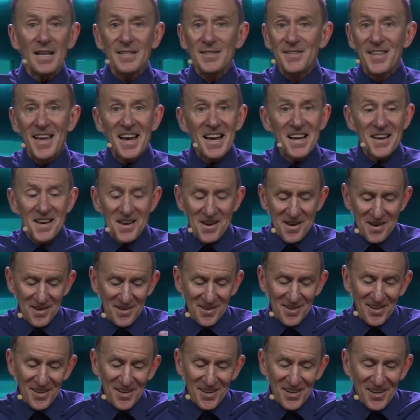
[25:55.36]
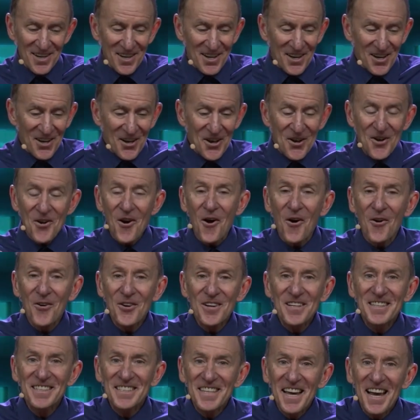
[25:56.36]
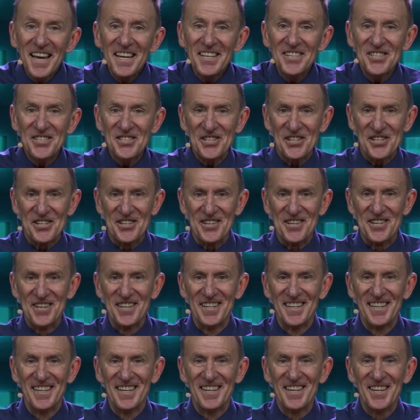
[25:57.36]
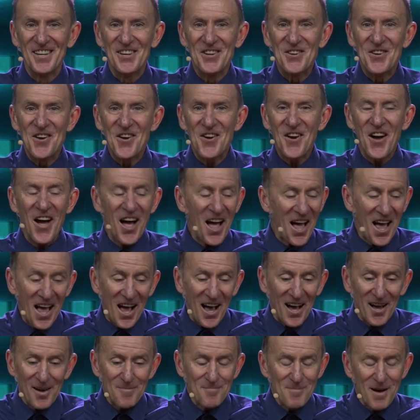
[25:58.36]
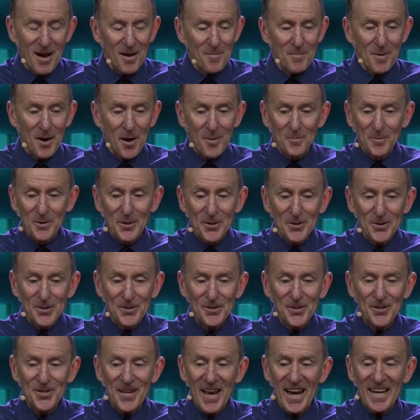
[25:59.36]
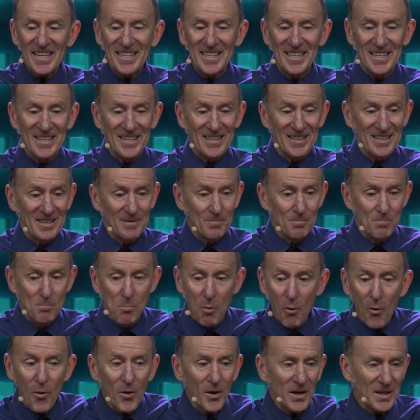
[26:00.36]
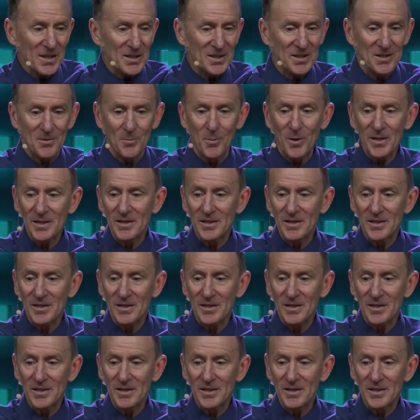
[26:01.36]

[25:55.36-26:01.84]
And then her orientation. You know, I, am I'm, I'm used to date boys.